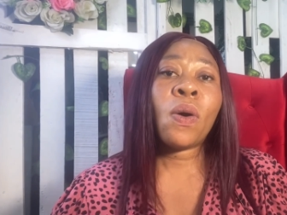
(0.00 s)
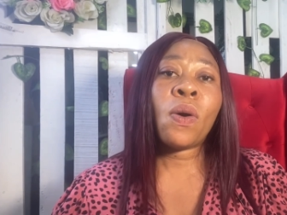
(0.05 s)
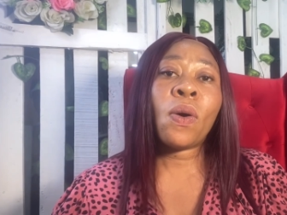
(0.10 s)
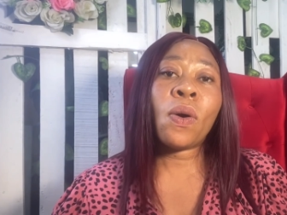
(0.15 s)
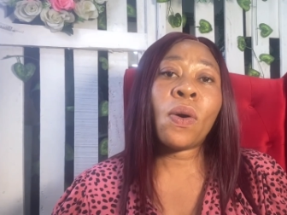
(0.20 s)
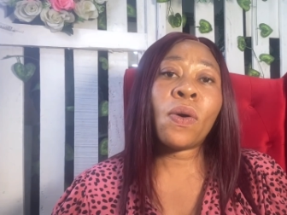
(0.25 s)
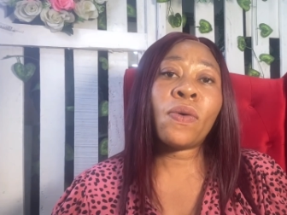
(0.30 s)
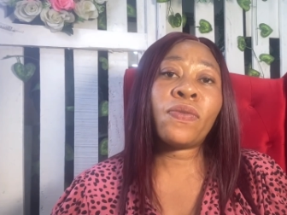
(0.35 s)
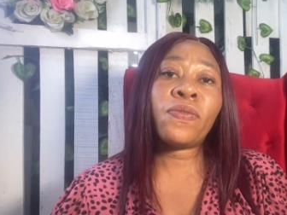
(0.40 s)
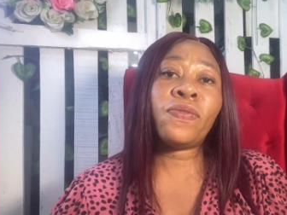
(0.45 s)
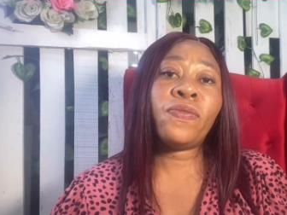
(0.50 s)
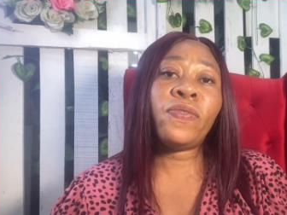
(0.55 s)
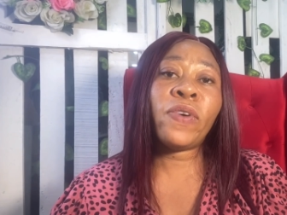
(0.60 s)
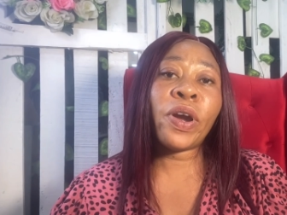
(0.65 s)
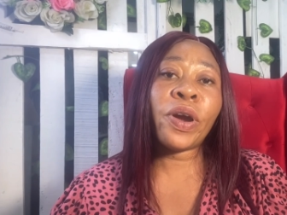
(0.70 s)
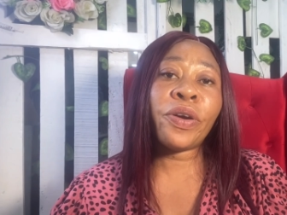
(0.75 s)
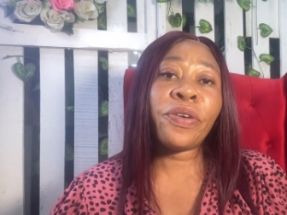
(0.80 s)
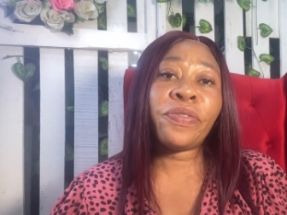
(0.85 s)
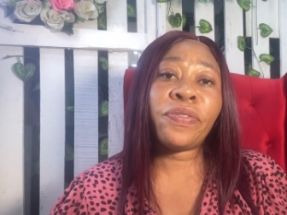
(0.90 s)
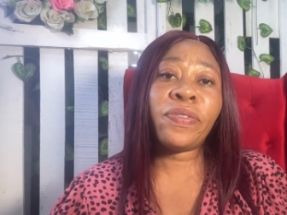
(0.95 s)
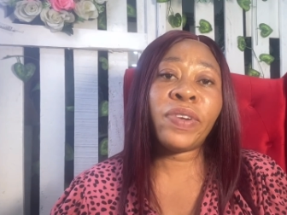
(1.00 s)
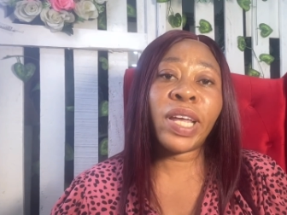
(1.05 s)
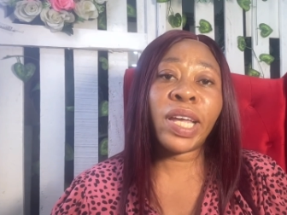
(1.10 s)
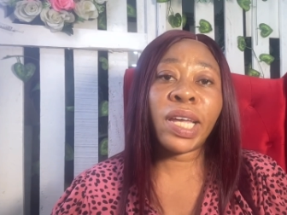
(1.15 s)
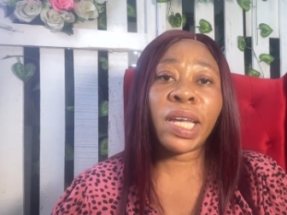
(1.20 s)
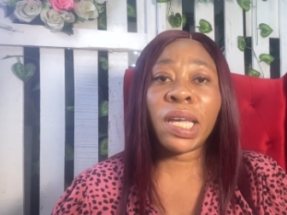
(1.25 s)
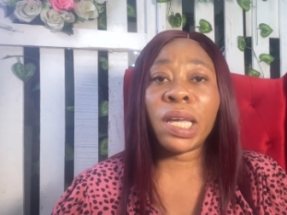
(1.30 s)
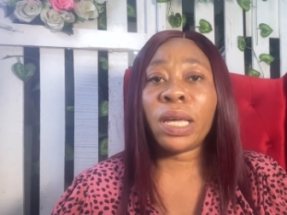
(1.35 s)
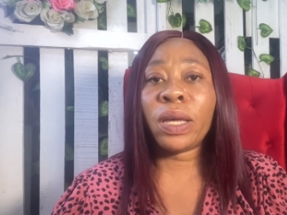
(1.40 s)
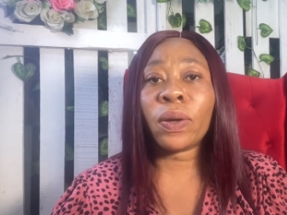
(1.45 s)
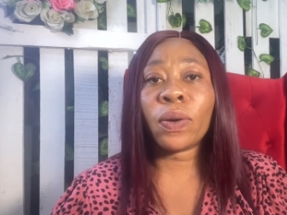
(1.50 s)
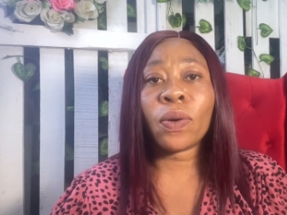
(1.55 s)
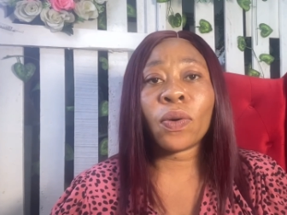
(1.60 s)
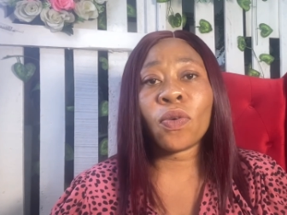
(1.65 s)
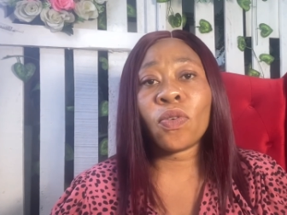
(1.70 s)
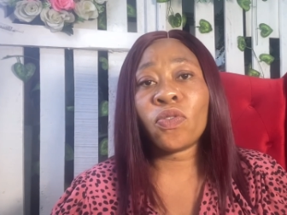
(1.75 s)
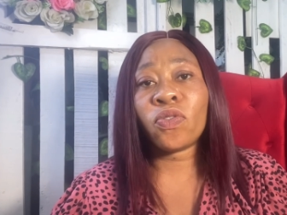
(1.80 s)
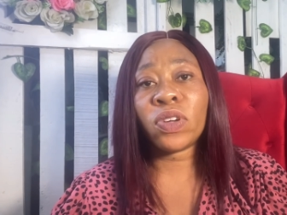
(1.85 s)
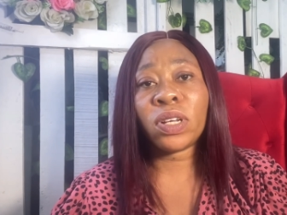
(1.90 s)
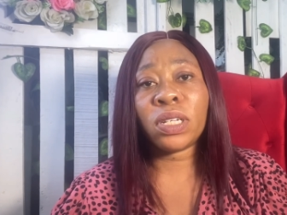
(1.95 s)
of very flaky or
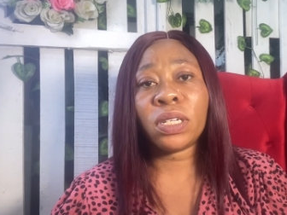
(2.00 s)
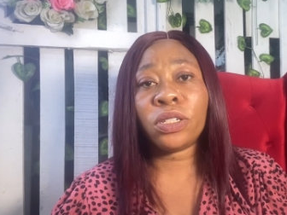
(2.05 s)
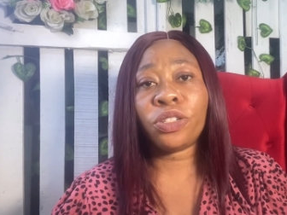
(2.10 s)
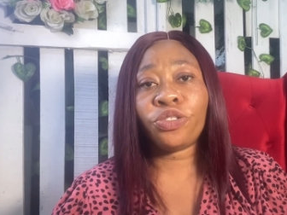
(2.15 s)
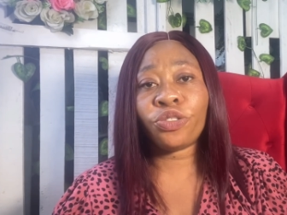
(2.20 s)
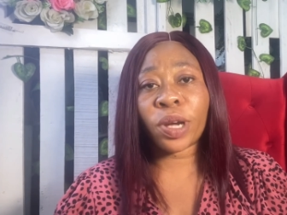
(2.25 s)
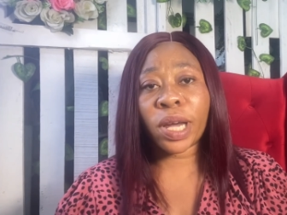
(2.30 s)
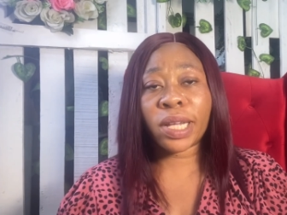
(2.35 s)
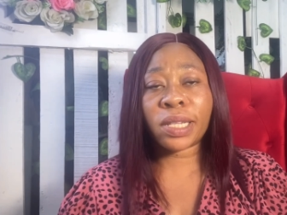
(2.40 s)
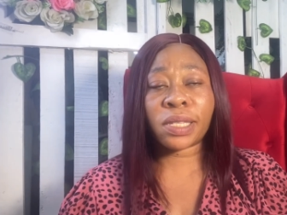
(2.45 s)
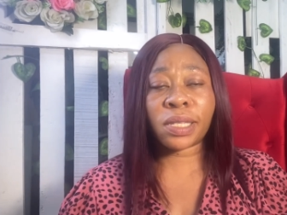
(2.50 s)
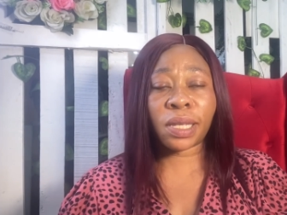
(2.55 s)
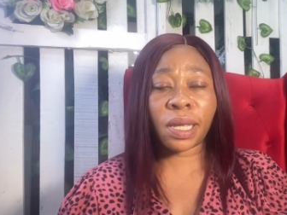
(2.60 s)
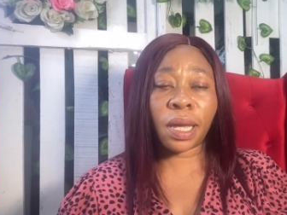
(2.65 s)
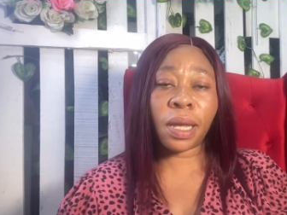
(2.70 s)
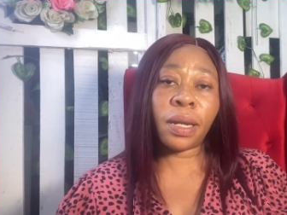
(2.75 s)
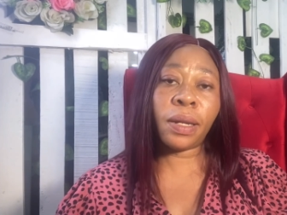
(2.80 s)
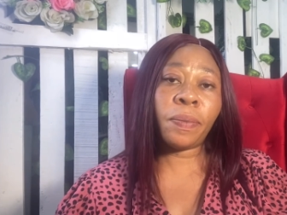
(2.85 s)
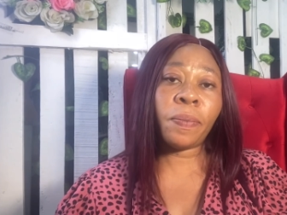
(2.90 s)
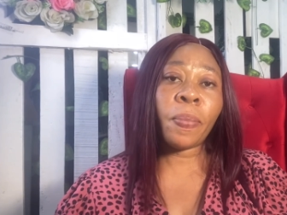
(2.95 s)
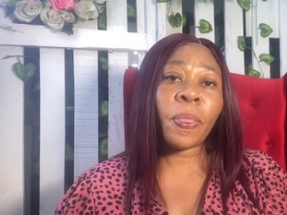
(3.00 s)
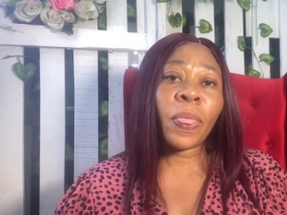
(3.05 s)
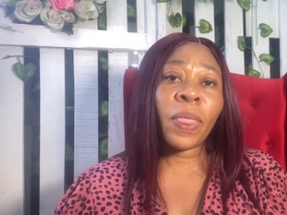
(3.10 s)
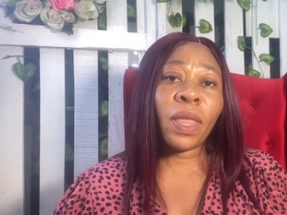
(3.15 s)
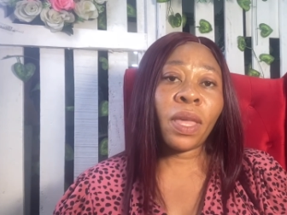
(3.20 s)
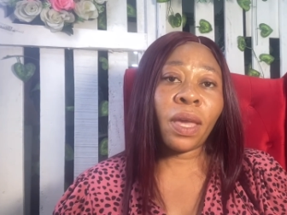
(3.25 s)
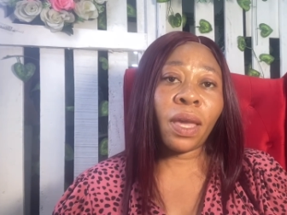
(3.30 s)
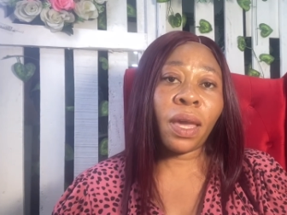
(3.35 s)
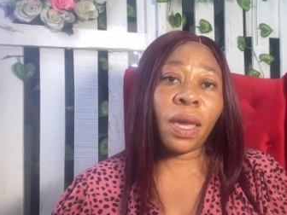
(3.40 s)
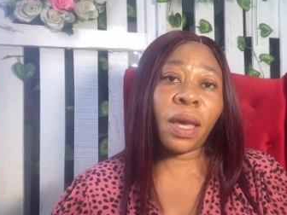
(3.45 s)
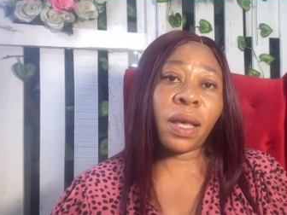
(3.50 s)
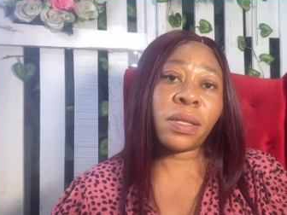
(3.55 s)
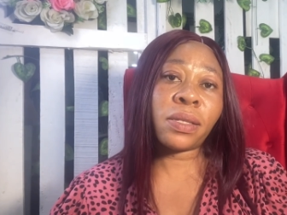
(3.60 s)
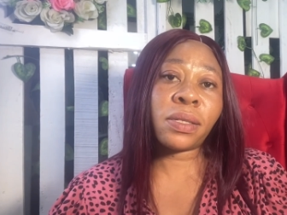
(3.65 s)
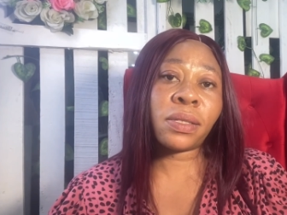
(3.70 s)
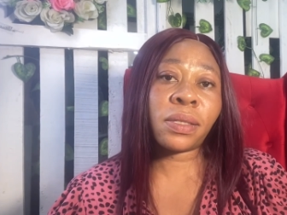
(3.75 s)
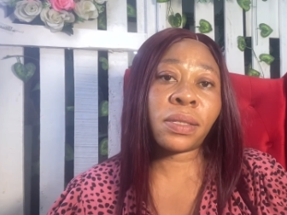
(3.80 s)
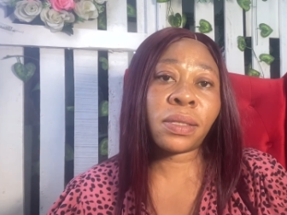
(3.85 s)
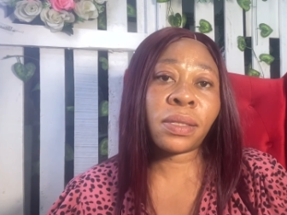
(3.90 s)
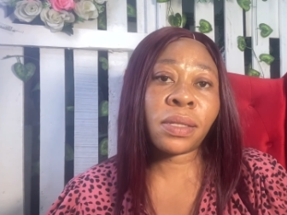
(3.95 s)
overly dried skin
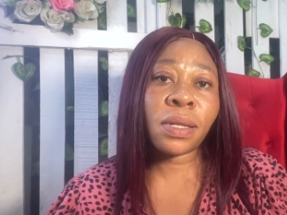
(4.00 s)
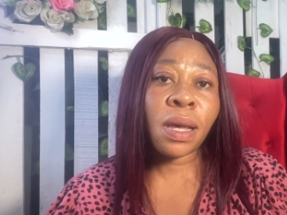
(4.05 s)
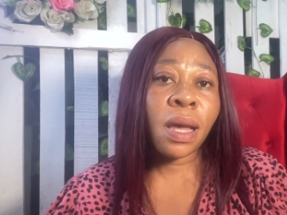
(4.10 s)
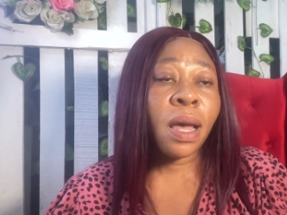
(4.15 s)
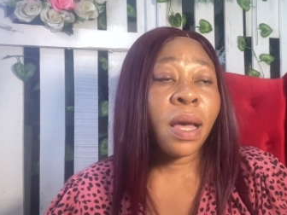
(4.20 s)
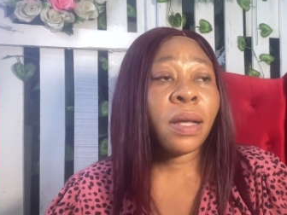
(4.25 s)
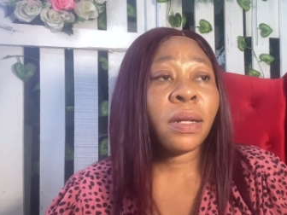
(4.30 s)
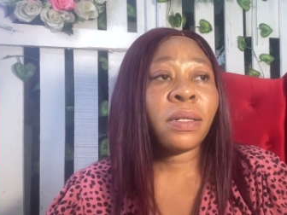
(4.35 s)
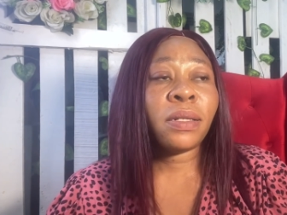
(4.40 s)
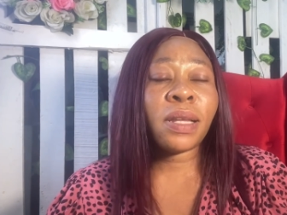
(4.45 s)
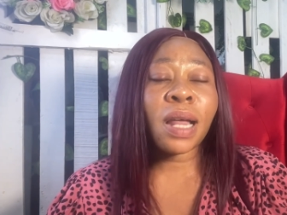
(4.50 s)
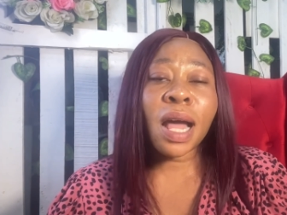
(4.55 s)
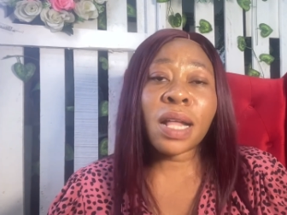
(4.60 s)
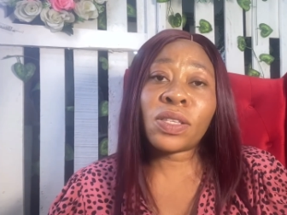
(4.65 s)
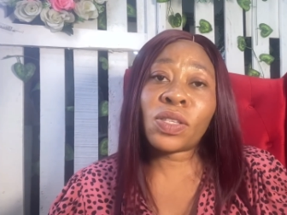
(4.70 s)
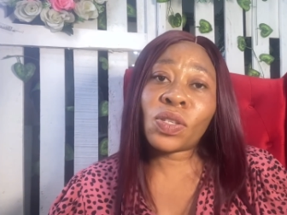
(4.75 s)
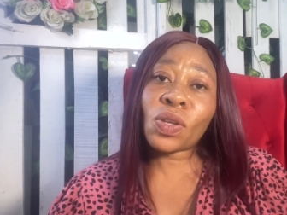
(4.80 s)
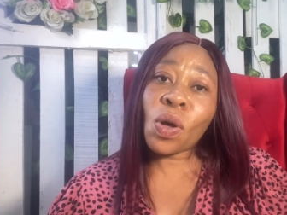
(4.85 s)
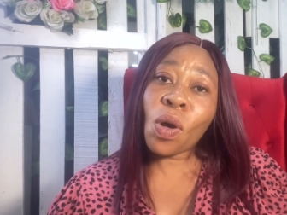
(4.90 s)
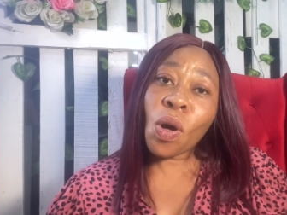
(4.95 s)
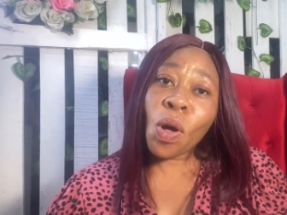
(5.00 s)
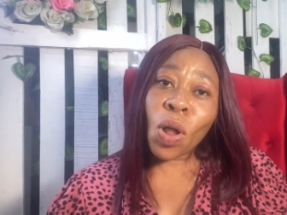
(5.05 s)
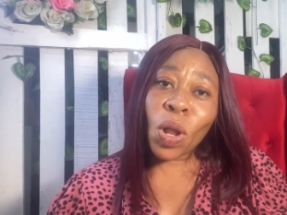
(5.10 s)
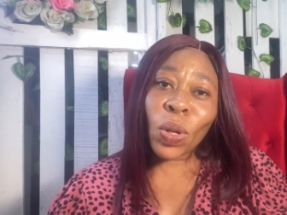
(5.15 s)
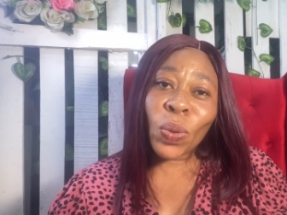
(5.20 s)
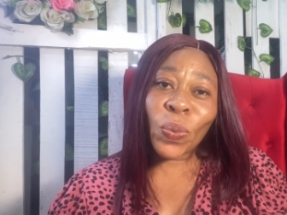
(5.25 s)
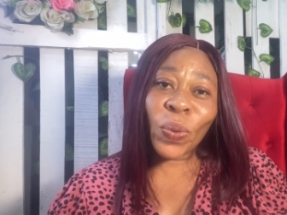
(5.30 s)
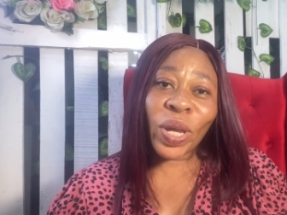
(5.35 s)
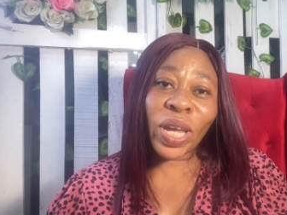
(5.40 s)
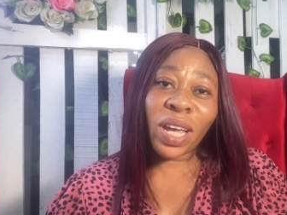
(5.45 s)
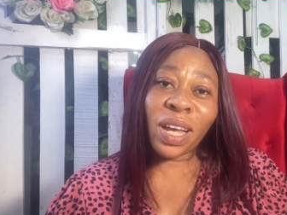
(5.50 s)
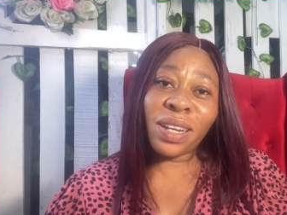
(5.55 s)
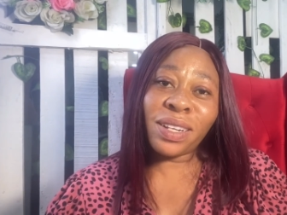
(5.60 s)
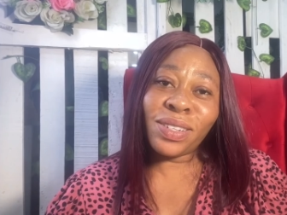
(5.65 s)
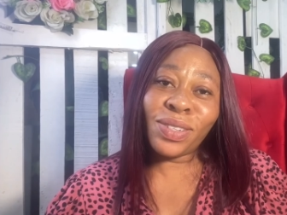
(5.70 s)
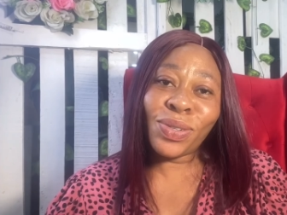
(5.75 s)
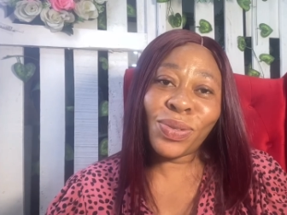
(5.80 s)
yes that's all we can